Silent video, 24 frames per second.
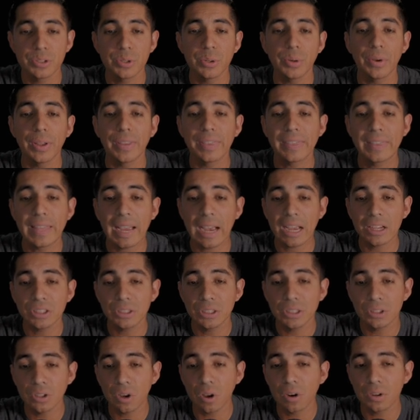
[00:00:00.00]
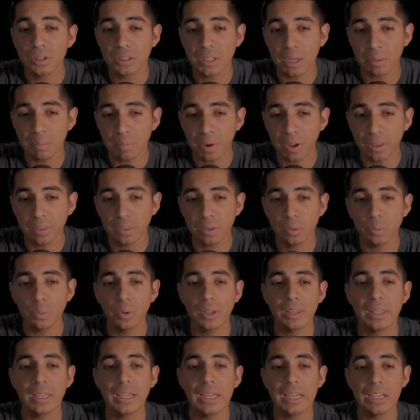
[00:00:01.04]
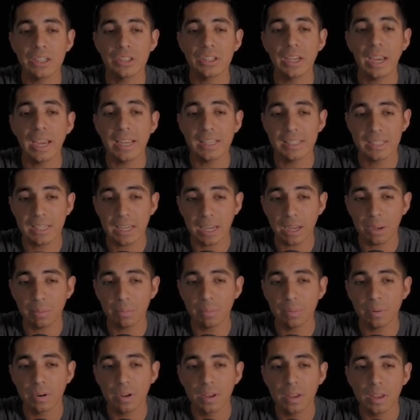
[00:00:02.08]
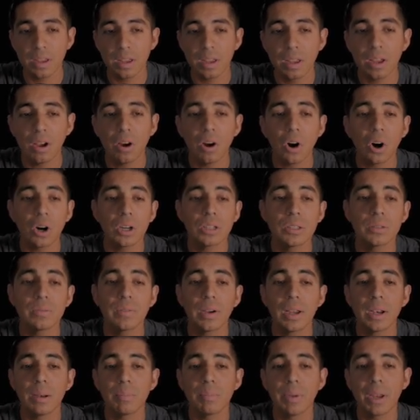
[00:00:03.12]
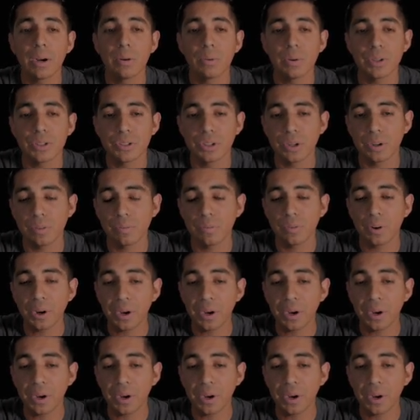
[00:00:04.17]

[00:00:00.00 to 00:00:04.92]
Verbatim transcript: to $1,000 a month with each ATM hard to find a better return for